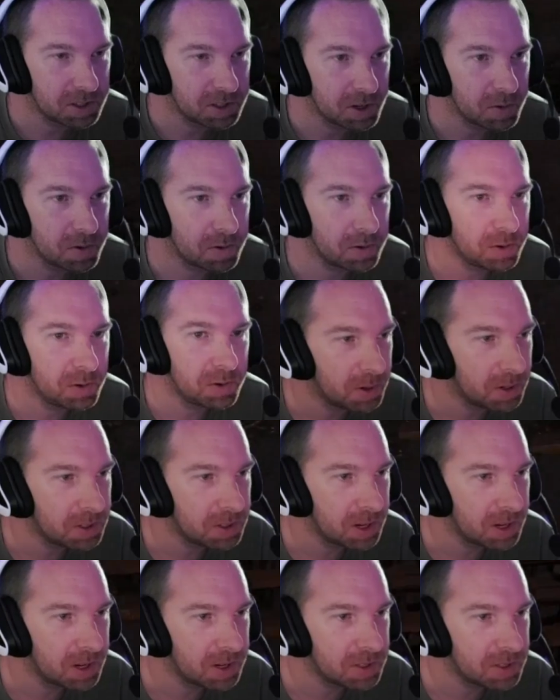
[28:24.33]
buildings
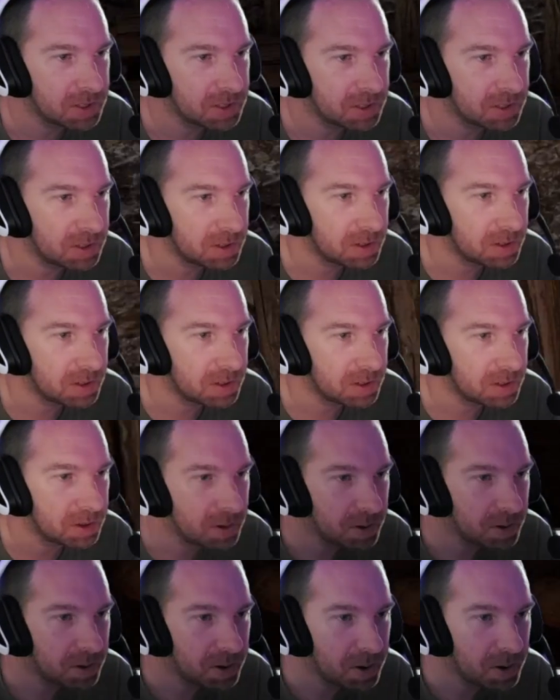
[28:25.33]
as you're...
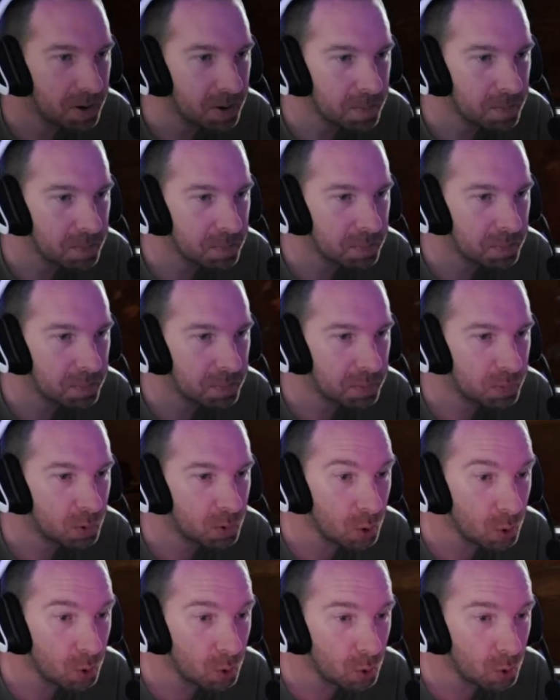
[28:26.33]

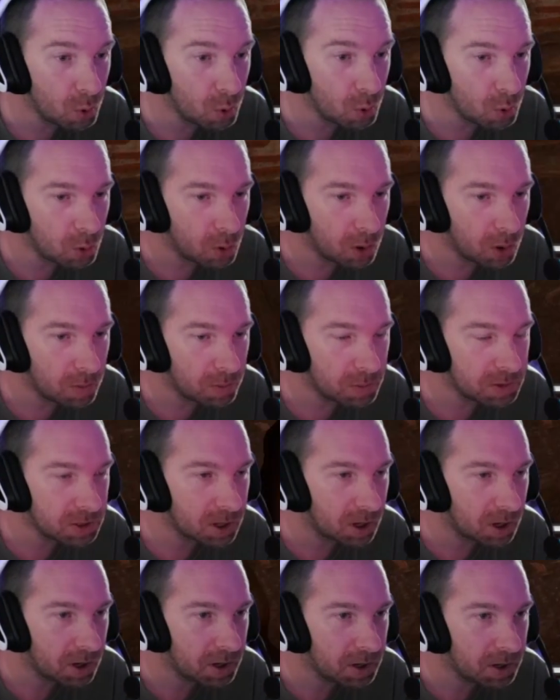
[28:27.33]
Ooh, I'm sorry.